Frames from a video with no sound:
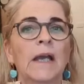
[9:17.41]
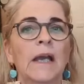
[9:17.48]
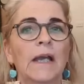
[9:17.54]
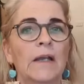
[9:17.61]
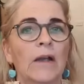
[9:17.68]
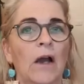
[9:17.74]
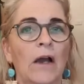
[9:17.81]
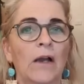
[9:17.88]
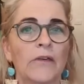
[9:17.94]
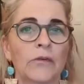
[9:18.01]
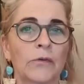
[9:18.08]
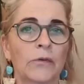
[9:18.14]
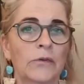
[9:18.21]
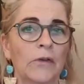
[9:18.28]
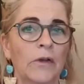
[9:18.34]
And I
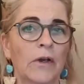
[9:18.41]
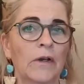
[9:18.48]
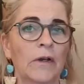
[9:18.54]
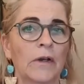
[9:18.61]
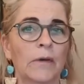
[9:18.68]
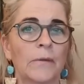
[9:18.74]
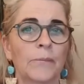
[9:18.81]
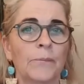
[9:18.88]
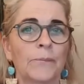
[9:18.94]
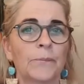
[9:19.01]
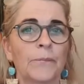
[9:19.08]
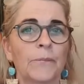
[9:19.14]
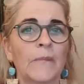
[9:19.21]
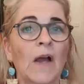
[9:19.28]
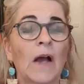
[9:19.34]
thought
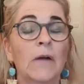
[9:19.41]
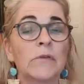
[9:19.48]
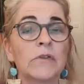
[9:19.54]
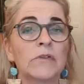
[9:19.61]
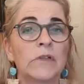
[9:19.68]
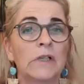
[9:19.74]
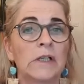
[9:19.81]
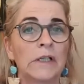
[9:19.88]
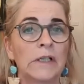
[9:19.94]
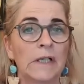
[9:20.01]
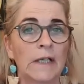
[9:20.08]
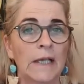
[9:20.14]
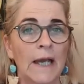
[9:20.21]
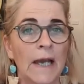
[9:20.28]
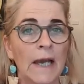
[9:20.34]
I was really,
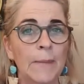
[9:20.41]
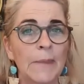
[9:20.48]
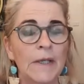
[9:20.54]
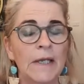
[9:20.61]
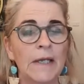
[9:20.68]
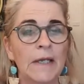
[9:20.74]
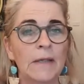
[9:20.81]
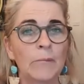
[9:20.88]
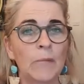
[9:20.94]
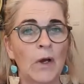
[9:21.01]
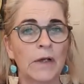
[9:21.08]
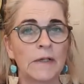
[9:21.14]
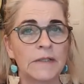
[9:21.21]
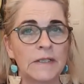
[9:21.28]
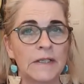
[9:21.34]
really happy in
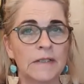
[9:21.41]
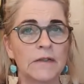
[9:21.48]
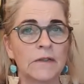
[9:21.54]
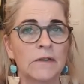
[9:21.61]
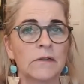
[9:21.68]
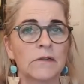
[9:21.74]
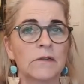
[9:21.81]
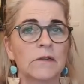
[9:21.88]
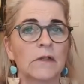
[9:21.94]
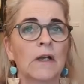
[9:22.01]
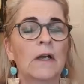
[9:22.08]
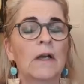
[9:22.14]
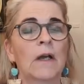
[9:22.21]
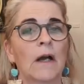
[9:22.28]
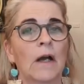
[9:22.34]
my existence.
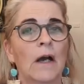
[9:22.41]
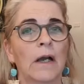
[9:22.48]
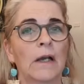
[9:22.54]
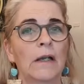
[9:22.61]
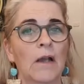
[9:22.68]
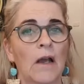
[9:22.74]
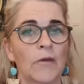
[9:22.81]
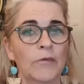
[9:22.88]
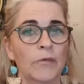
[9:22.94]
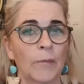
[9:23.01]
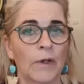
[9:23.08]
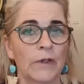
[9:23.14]
I loved